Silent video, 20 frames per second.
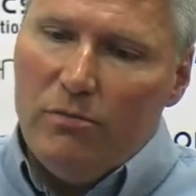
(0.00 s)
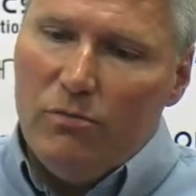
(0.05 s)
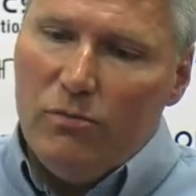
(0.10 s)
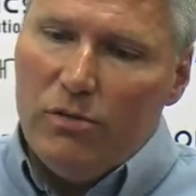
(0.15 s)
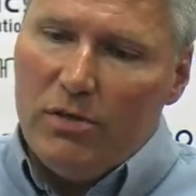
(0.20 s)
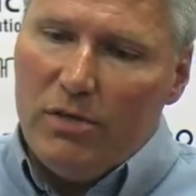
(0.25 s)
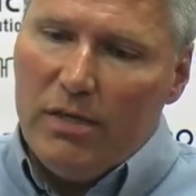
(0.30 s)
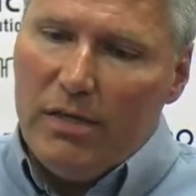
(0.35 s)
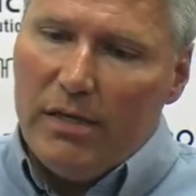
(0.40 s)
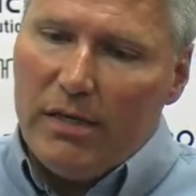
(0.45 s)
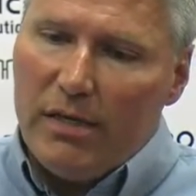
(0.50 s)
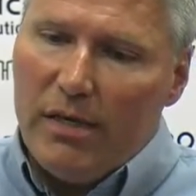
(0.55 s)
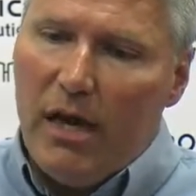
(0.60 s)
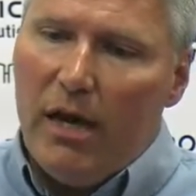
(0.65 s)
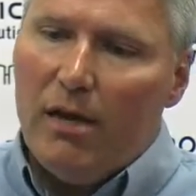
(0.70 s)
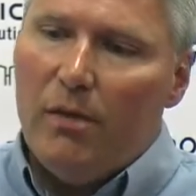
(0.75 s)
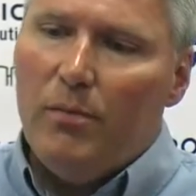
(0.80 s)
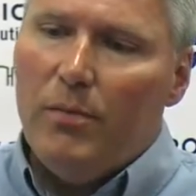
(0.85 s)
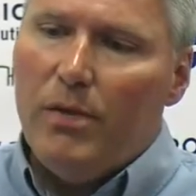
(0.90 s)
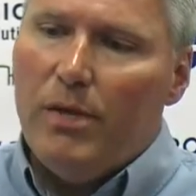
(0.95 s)
And with the
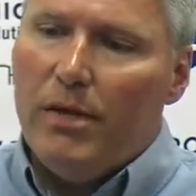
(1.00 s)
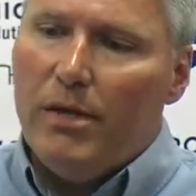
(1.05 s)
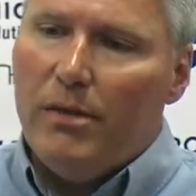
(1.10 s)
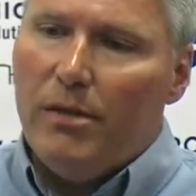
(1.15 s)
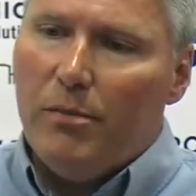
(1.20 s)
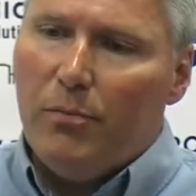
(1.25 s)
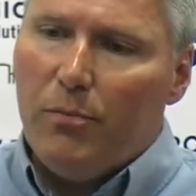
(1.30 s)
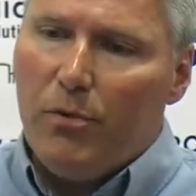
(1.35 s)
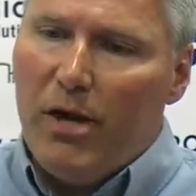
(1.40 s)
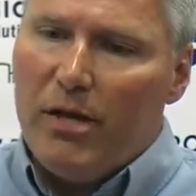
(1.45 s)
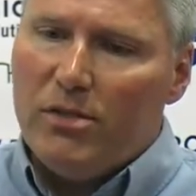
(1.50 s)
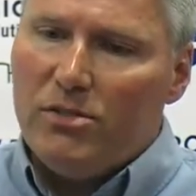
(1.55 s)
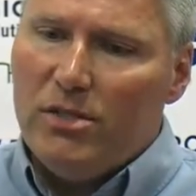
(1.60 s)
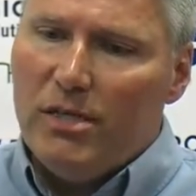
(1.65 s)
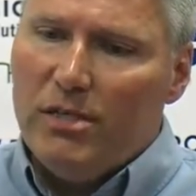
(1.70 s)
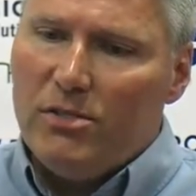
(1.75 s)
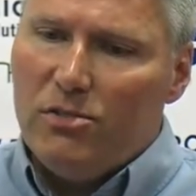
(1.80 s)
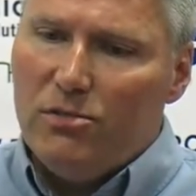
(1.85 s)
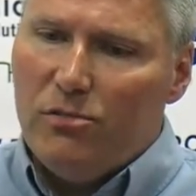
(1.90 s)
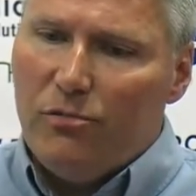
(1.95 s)
economy and the
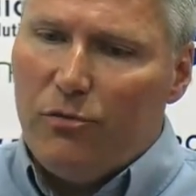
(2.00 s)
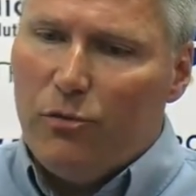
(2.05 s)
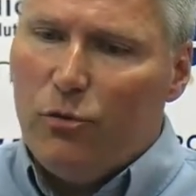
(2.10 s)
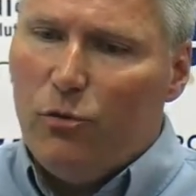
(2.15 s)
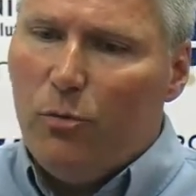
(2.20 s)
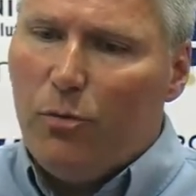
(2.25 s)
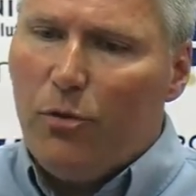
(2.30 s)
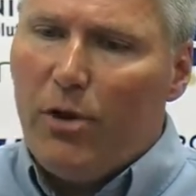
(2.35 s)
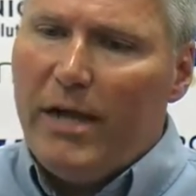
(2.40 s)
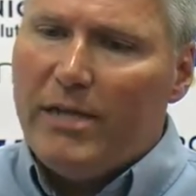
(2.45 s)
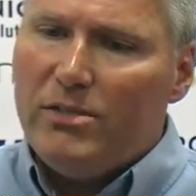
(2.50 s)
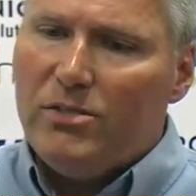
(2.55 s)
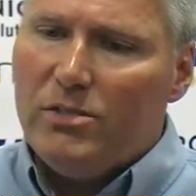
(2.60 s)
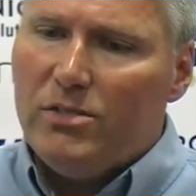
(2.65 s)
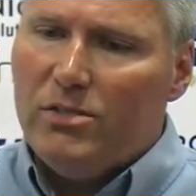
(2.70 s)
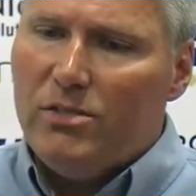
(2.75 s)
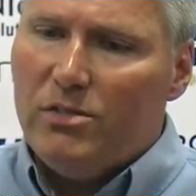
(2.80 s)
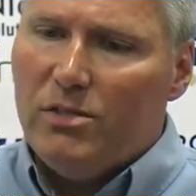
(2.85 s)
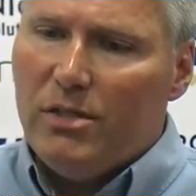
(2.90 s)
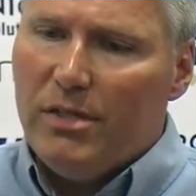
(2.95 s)
process and the fuel
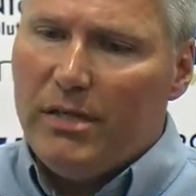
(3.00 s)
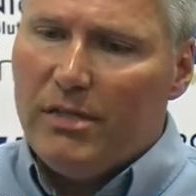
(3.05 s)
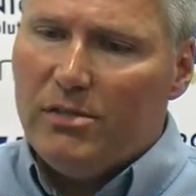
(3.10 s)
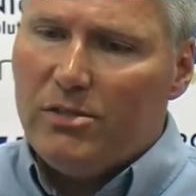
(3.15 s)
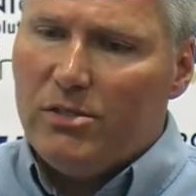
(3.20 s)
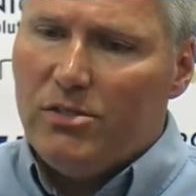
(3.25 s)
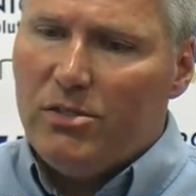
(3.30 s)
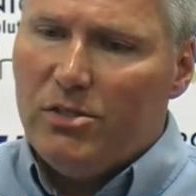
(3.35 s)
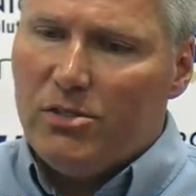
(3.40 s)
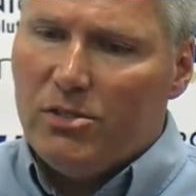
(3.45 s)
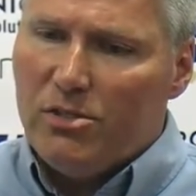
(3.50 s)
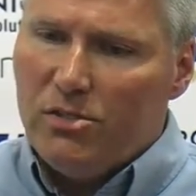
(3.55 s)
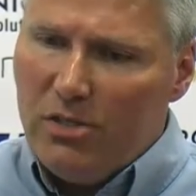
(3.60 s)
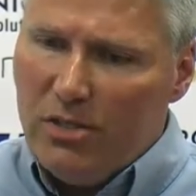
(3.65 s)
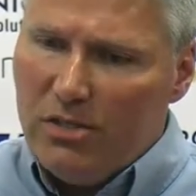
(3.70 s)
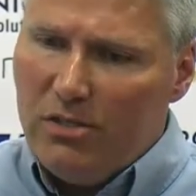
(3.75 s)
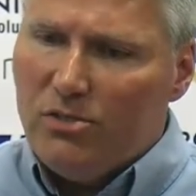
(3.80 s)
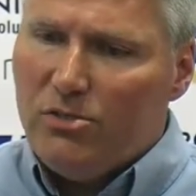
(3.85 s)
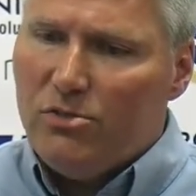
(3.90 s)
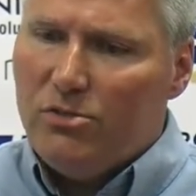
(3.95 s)
prices and things, it just
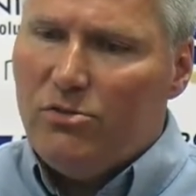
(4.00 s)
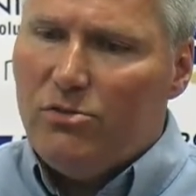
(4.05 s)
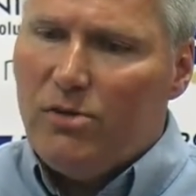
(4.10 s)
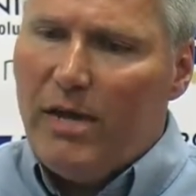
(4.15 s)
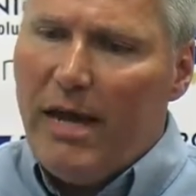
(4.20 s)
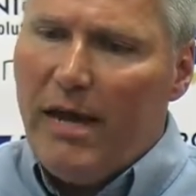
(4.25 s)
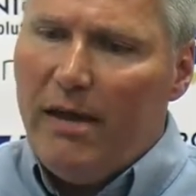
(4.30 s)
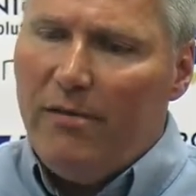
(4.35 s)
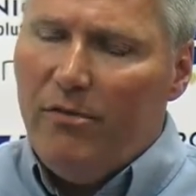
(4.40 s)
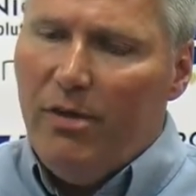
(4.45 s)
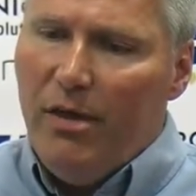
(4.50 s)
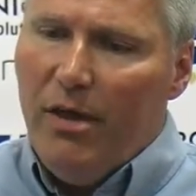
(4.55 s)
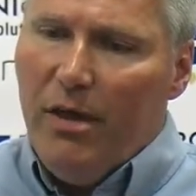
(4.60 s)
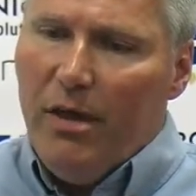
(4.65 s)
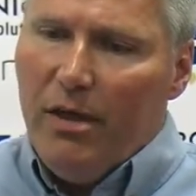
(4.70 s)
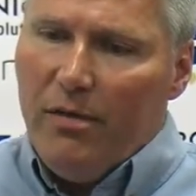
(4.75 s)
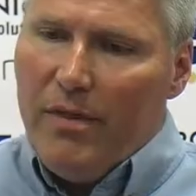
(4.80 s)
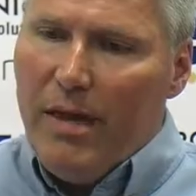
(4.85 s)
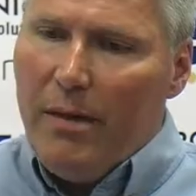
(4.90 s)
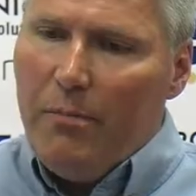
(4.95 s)
continues to drive
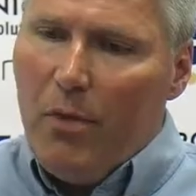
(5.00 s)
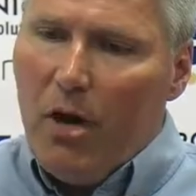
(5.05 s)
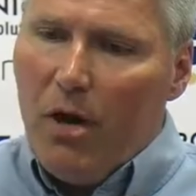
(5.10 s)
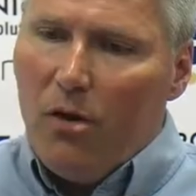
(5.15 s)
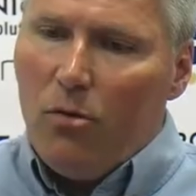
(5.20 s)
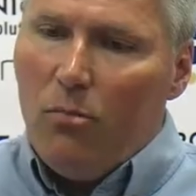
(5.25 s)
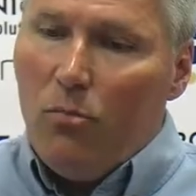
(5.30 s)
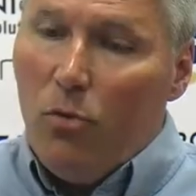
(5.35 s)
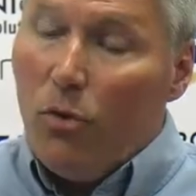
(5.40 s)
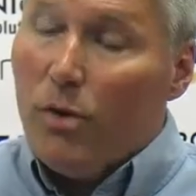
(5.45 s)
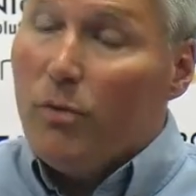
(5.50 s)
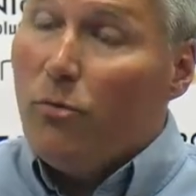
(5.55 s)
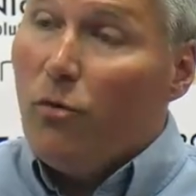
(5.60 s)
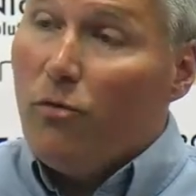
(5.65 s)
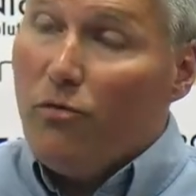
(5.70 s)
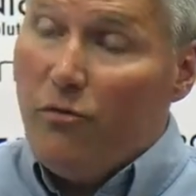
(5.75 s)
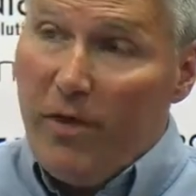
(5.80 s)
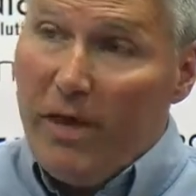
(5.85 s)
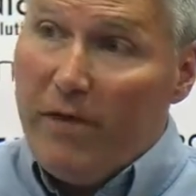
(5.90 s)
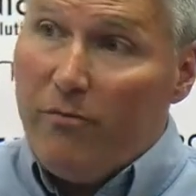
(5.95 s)
that model more and
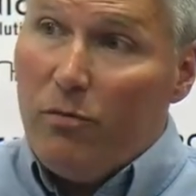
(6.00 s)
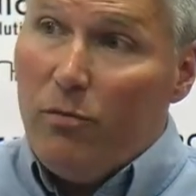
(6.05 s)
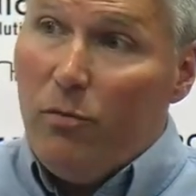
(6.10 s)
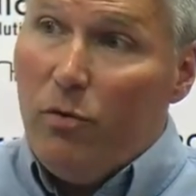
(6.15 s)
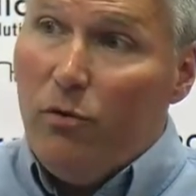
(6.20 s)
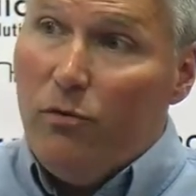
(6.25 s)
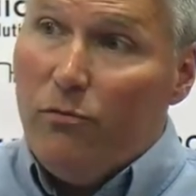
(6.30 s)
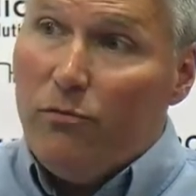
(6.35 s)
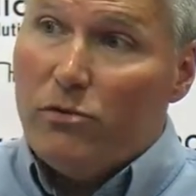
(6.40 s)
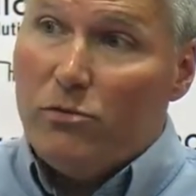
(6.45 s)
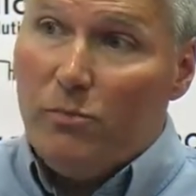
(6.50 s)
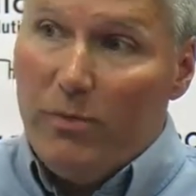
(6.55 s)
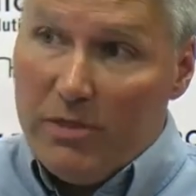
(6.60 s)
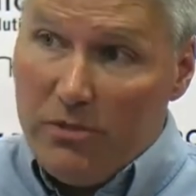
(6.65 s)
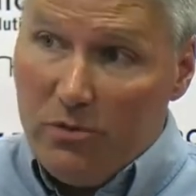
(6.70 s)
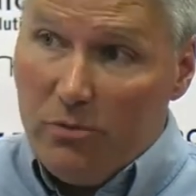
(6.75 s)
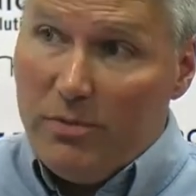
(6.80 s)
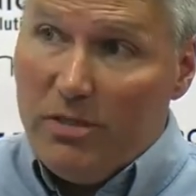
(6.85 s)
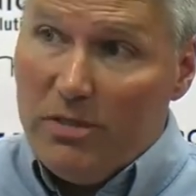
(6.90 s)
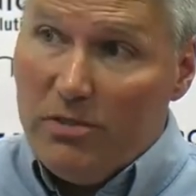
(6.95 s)
more favorable for
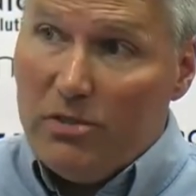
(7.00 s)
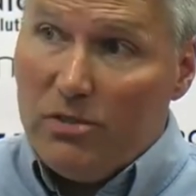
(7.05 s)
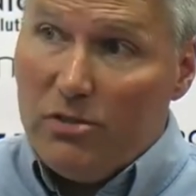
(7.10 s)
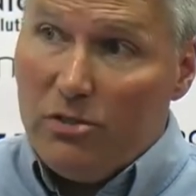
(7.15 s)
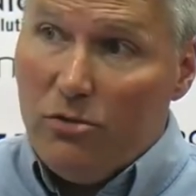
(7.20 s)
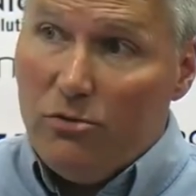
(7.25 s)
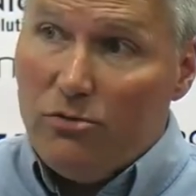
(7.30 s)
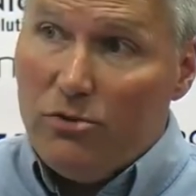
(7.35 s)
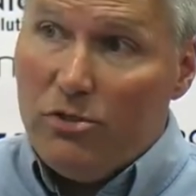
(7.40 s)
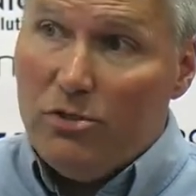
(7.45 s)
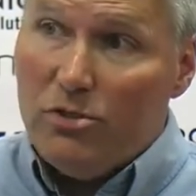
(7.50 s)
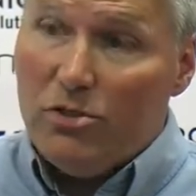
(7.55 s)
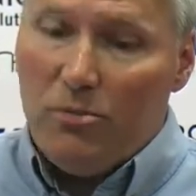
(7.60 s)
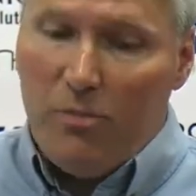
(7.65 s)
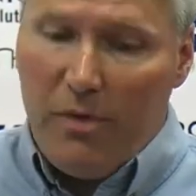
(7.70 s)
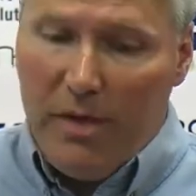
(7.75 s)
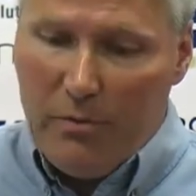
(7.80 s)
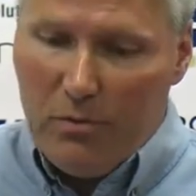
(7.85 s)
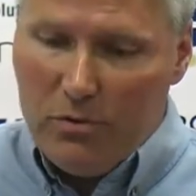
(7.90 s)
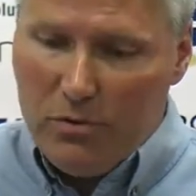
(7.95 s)
special business solutions to
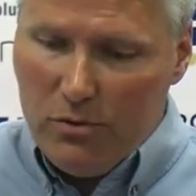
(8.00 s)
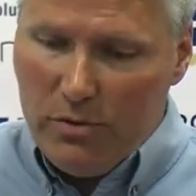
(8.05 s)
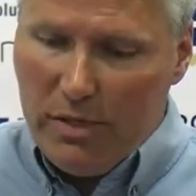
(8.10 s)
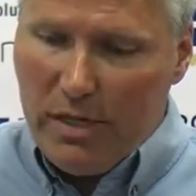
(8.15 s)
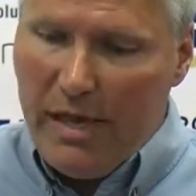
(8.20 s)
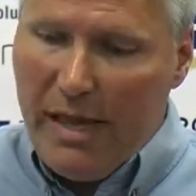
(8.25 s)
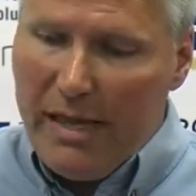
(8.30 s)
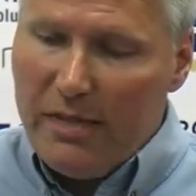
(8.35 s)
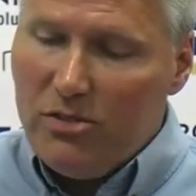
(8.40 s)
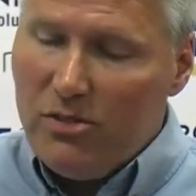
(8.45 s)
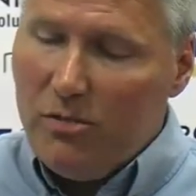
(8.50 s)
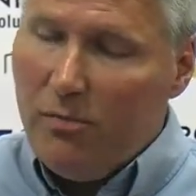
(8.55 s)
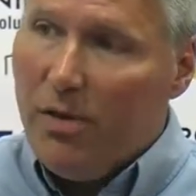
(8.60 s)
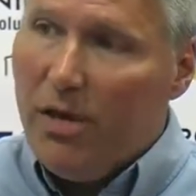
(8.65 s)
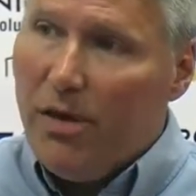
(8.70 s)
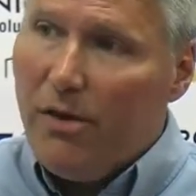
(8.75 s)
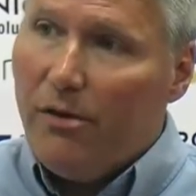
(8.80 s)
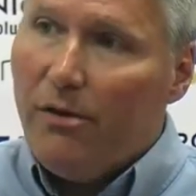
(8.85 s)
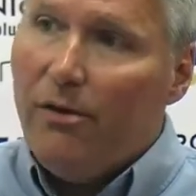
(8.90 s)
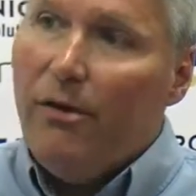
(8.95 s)
be able to engage them
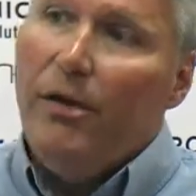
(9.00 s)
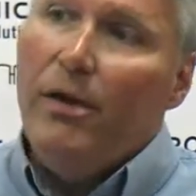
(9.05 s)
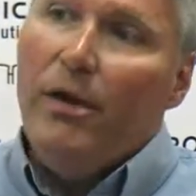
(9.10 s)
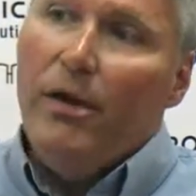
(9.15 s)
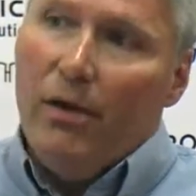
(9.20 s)
here,